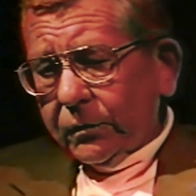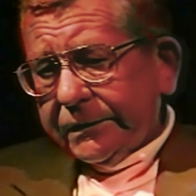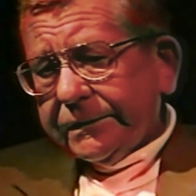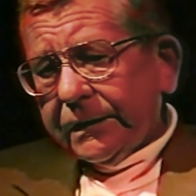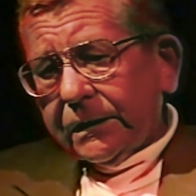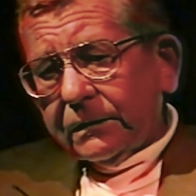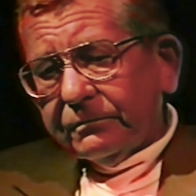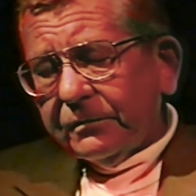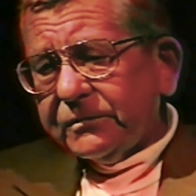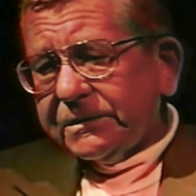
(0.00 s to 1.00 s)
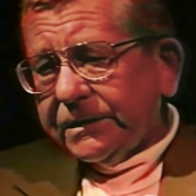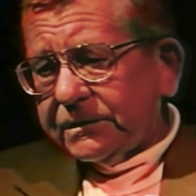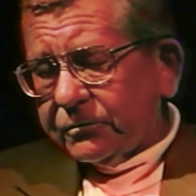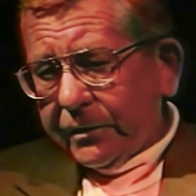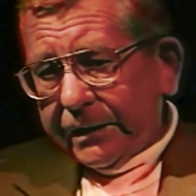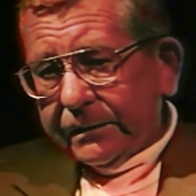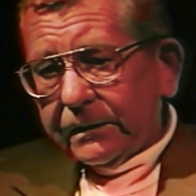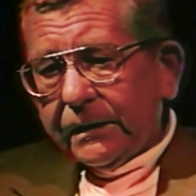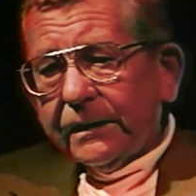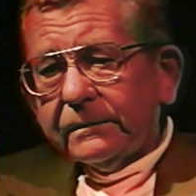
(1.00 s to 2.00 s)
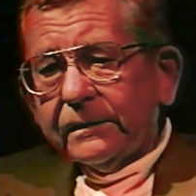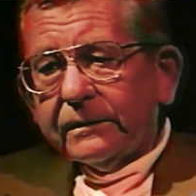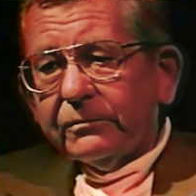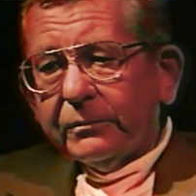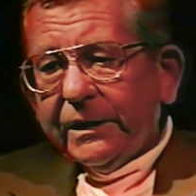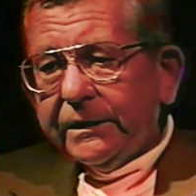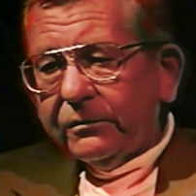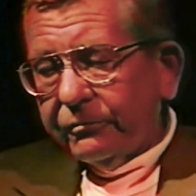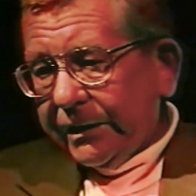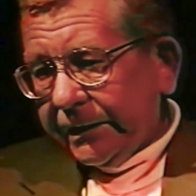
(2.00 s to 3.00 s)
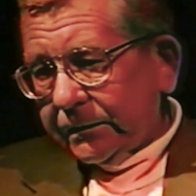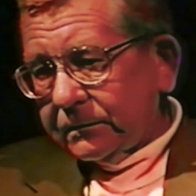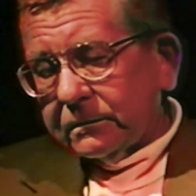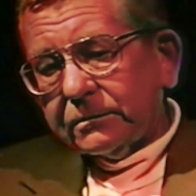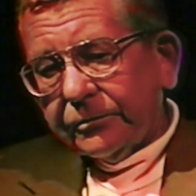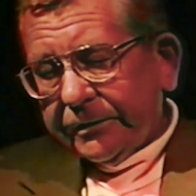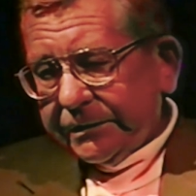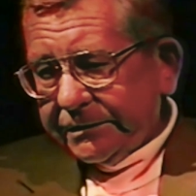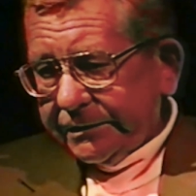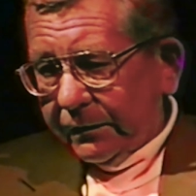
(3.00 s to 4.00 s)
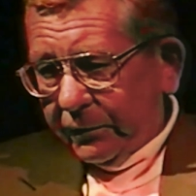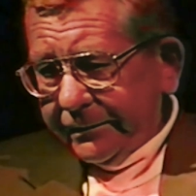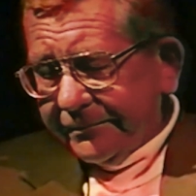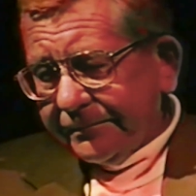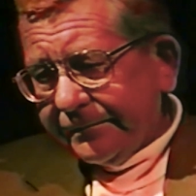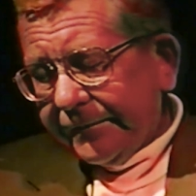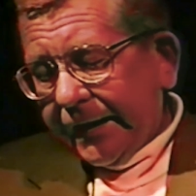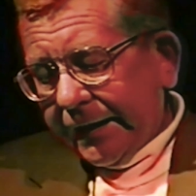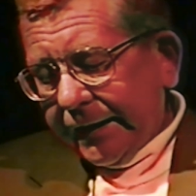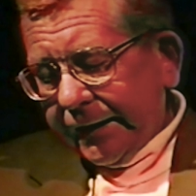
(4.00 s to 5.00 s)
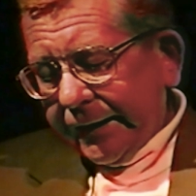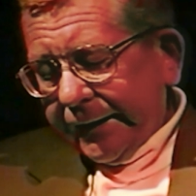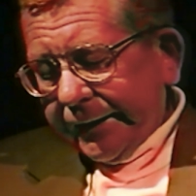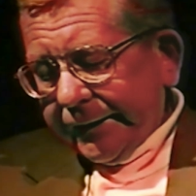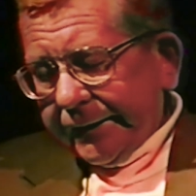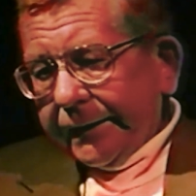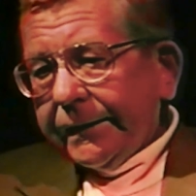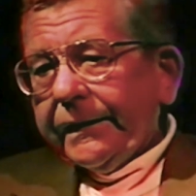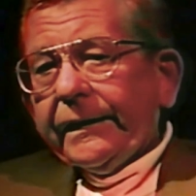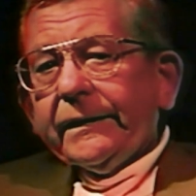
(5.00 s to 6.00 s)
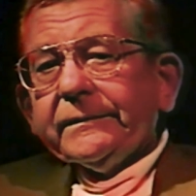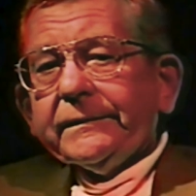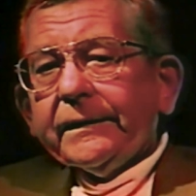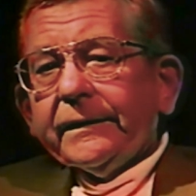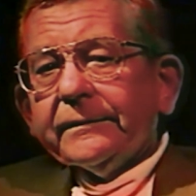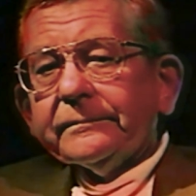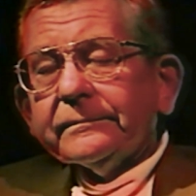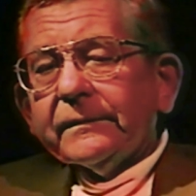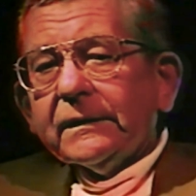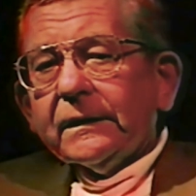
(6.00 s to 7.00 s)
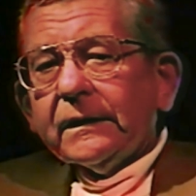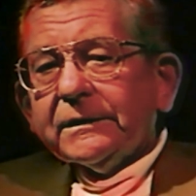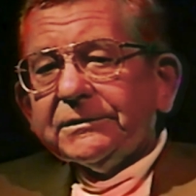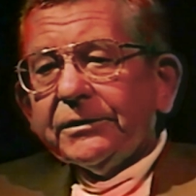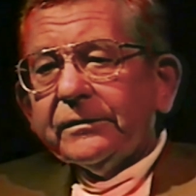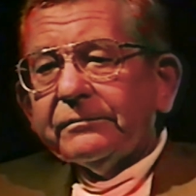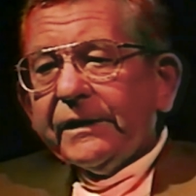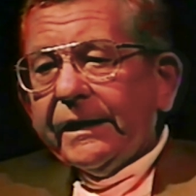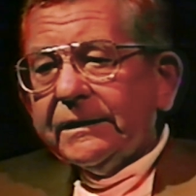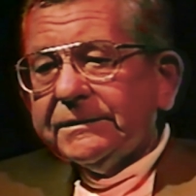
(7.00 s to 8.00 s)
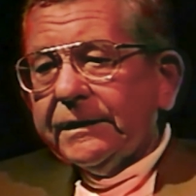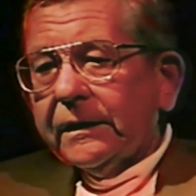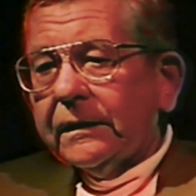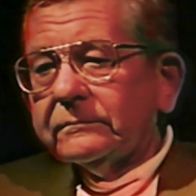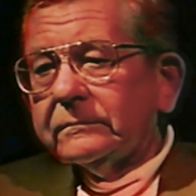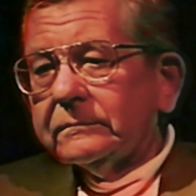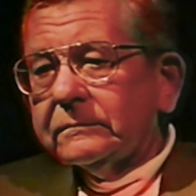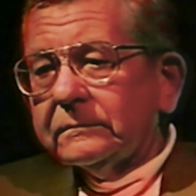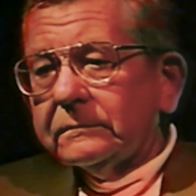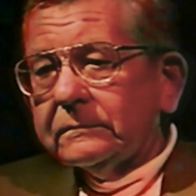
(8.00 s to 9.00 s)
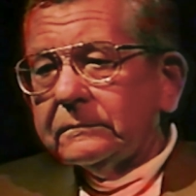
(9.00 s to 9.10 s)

I taught 5th and 6th grade and remedial reading during the summer. And I served as a